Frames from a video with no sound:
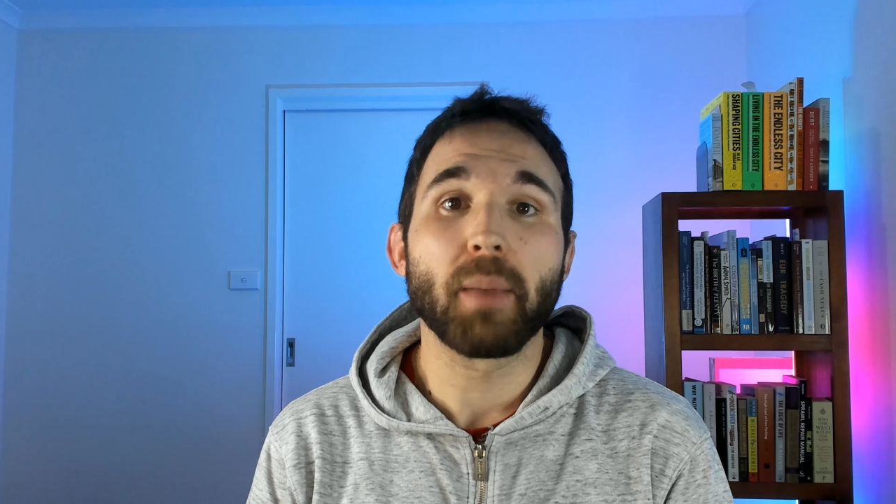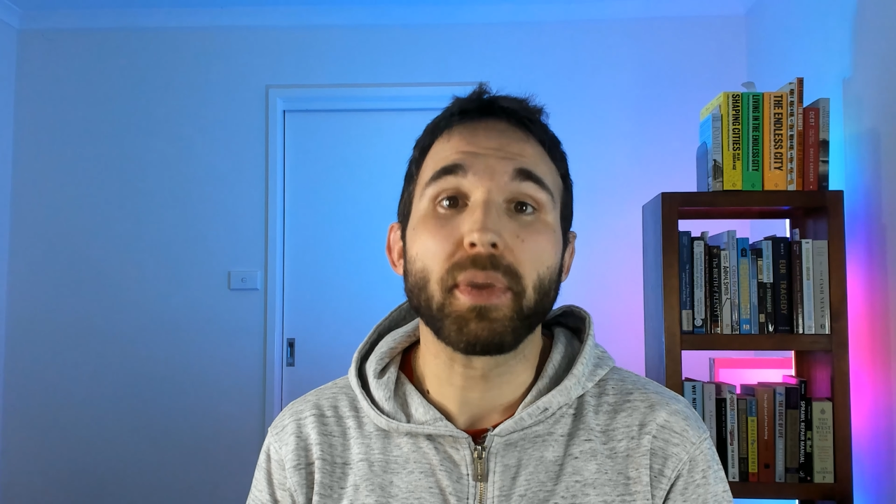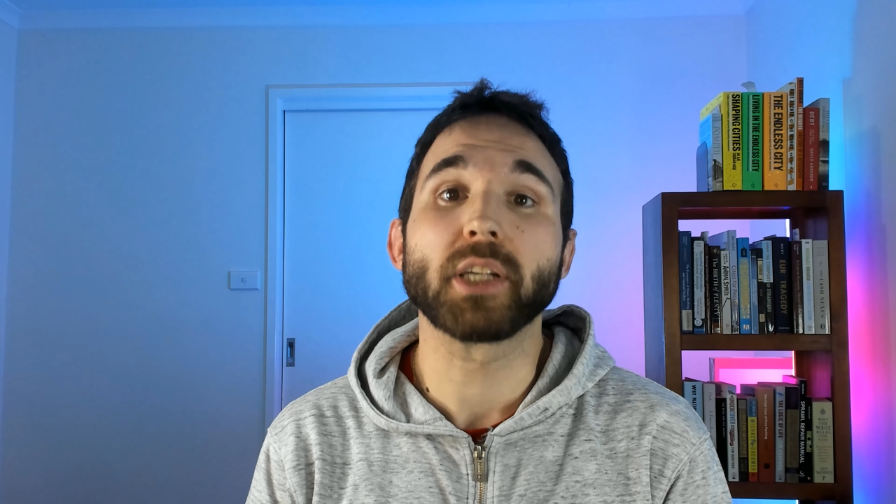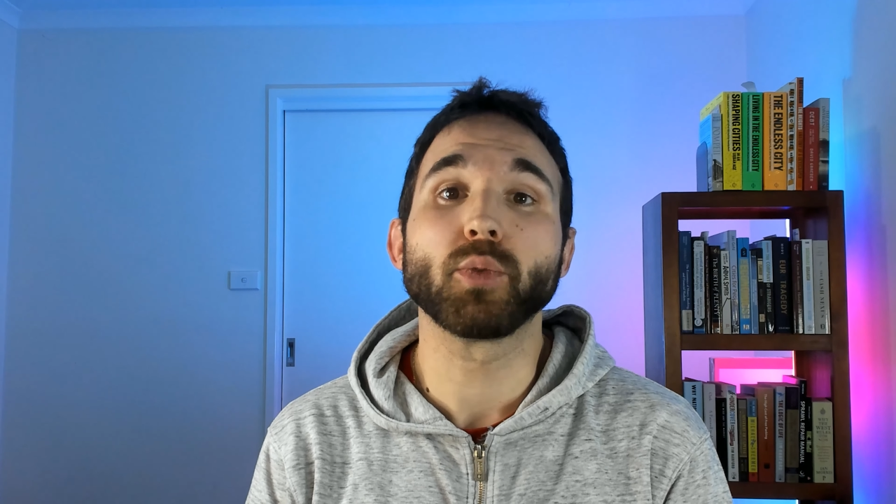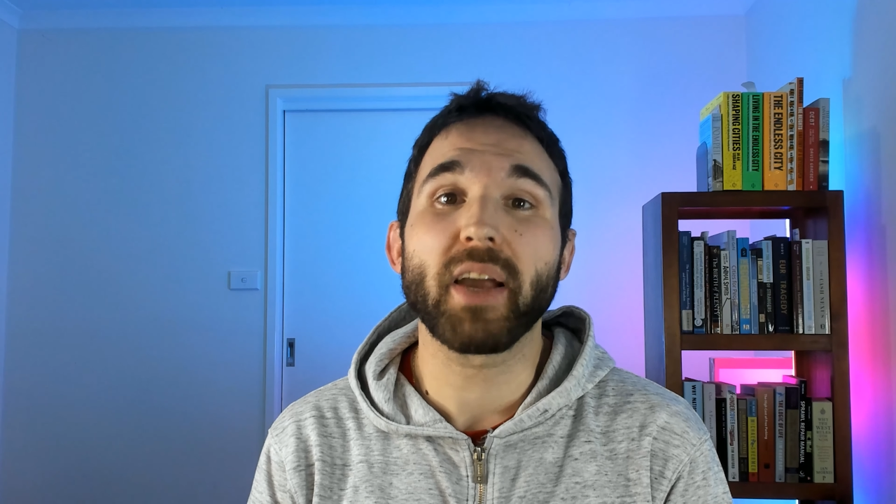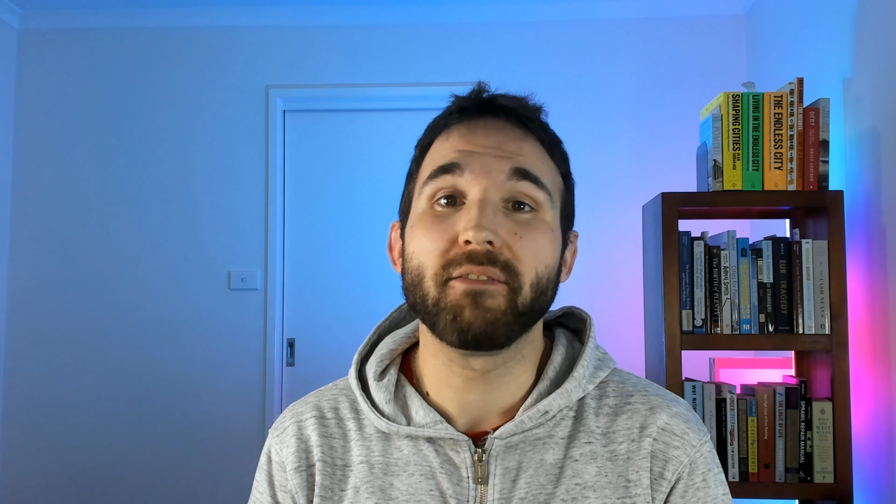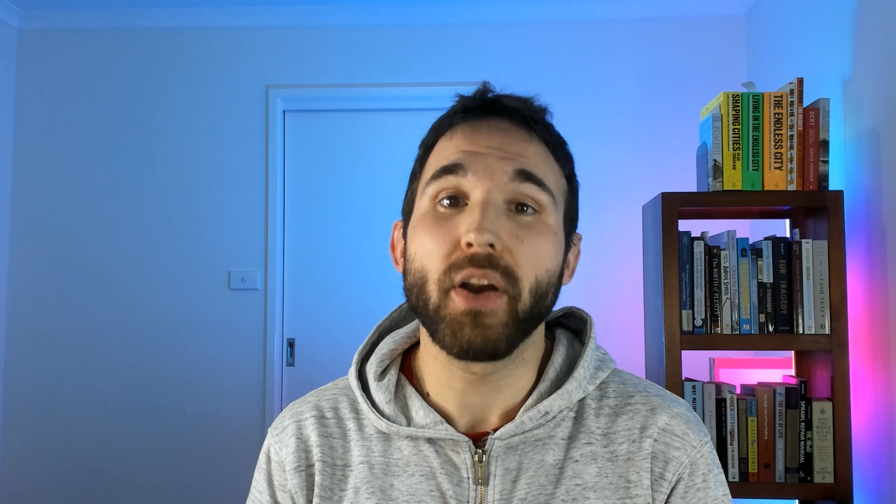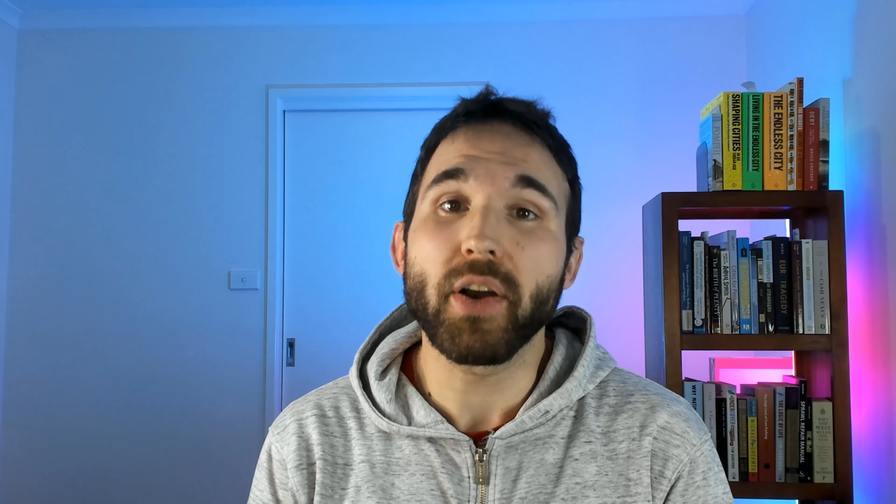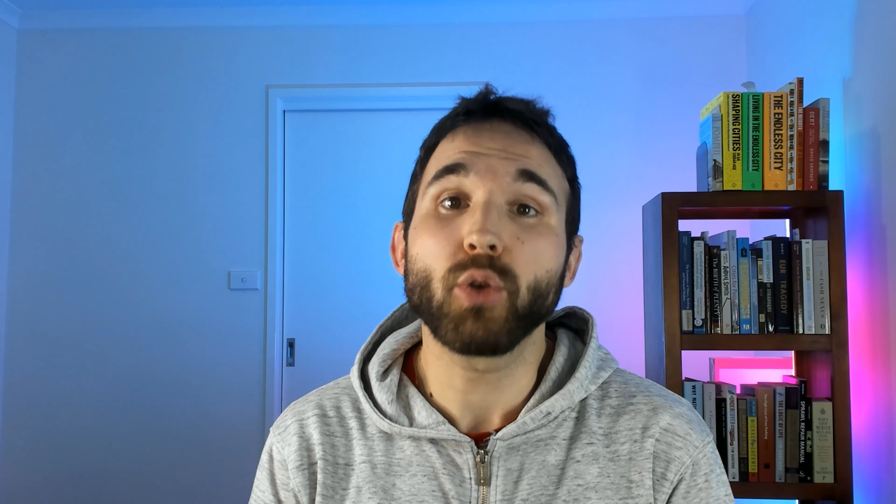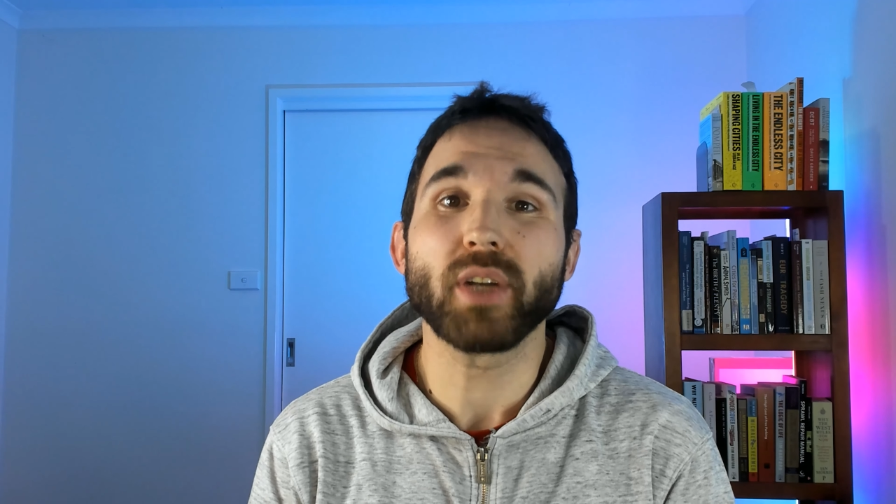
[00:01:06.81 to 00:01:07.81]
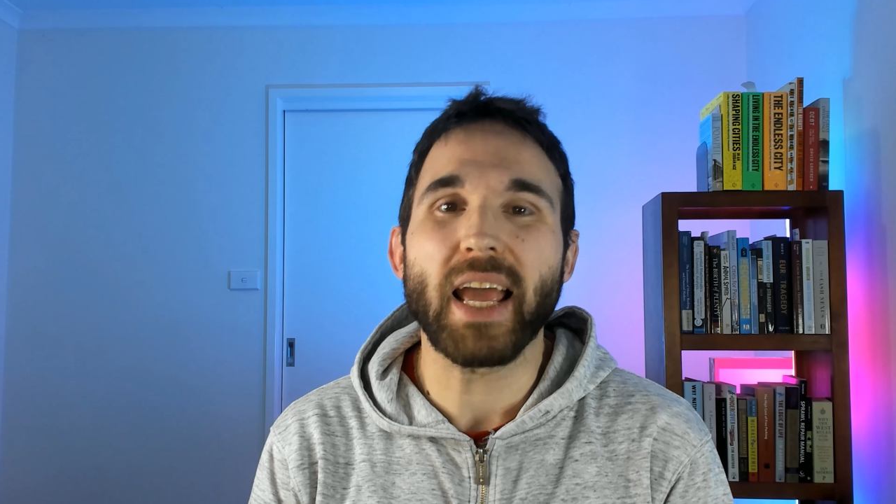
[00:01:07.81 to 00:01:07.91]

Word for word: because we have very good